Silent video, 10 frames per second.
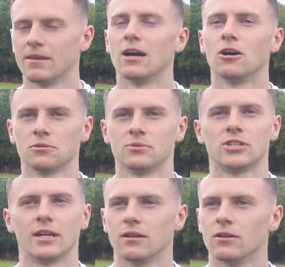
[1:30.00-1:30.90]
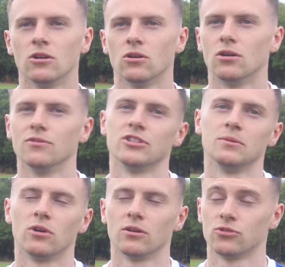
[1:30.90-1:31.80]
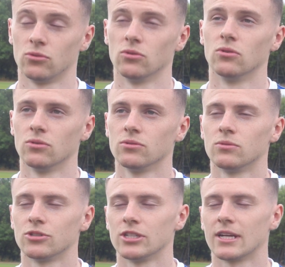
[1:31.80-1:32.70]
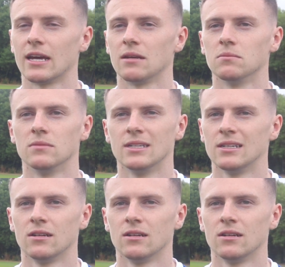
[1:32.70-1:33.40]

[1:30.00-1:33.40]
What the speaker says: Yeah, 100%. Obviously, what I saw, watched the game,